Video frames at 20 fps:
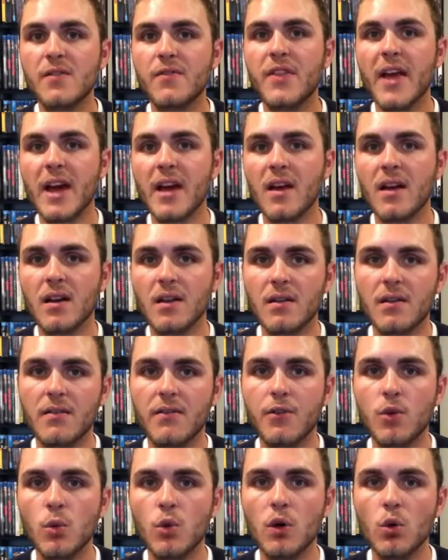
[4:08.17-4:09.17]
of that
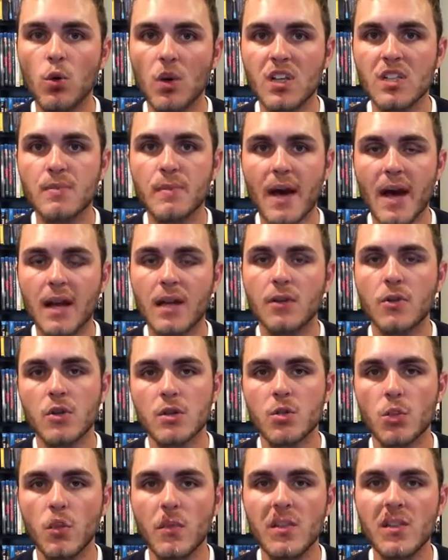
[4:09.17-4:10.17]
of who he was back in
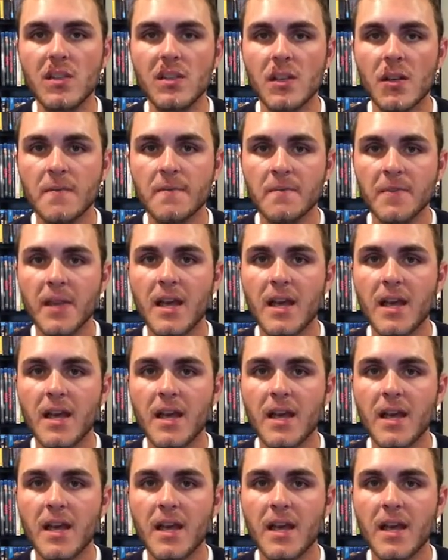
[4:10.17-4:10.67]
those movies.